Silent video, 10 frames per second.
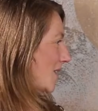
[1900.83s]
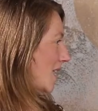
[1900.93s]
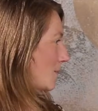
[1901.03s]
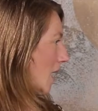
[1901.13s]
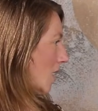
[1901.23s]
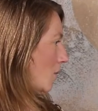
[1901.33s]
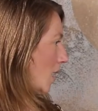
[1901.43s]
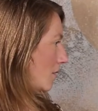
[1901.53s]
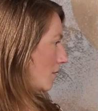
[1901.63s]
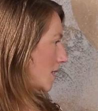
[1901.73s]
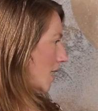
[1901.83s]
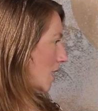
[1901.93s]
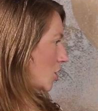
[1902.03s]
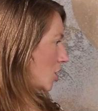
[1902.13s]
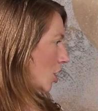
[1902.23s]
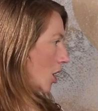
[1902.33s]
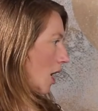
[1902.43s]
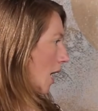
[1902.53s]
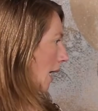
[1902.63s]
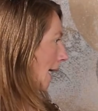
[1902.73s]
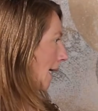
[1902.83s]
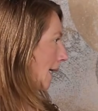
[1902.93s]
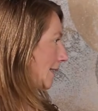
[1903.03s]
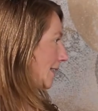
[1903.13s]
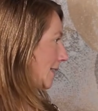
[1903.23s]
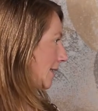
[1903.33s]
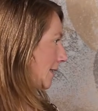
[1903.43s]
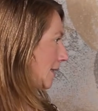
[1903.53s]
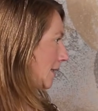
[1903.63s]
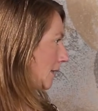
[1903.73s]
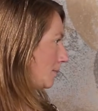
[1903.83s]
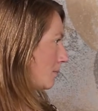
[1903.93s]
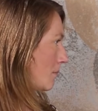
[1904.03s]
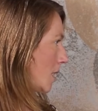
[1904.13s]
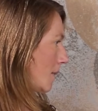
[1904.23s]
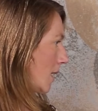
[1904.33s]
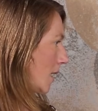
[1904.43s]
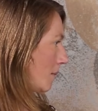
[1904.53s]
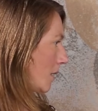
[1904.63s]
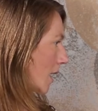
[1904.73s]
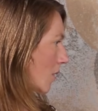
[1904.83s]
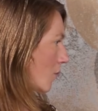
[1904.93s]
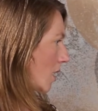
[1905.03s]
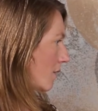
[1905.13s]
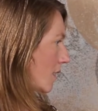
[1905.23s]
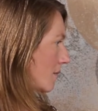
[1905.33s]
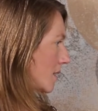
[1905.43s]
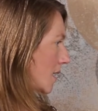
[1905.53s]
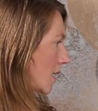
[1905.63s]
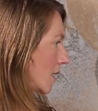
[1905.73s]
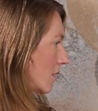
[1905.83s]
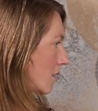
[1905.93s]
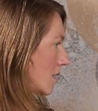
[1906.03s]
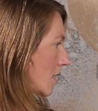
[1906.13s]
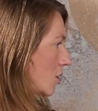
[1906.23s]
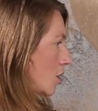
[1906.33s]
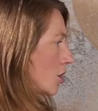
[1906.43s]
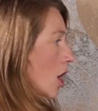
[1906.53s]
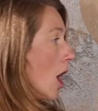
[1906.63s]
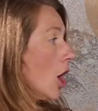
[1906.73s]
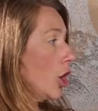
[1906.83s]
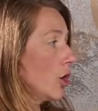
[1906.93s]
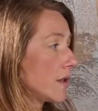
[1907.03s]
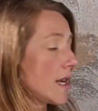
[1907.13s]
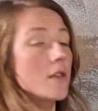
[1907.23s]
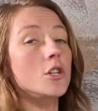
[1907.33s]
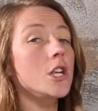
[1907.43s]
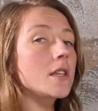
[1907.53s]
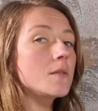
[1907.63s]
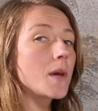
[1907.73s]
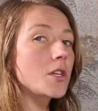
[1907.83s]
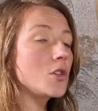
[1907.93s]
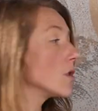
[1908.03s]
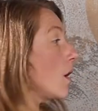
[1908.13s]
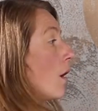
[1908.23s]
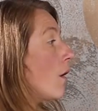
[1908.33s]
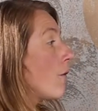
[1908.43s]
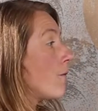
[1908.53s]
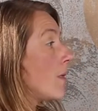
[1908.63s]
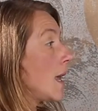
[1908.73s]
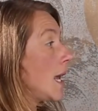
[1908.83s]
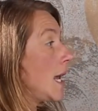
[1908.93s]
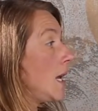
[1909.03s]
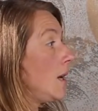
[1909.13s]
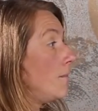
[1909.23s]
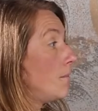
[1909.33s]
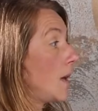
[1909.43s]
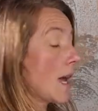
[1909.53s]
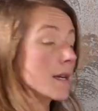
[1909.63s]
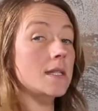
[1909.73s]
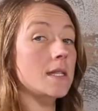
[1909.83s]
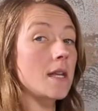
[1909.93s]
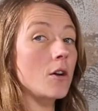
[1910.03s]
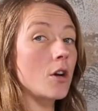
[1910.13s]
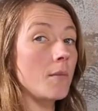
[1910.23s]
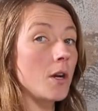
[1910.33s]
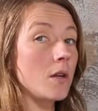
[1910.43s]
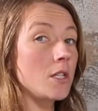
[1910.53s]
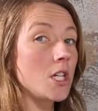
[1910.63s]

a nice black and white of the recessional and maybe a black and white of them standing outside the church. You'll see there's lots of pictures of the guests there coming out of the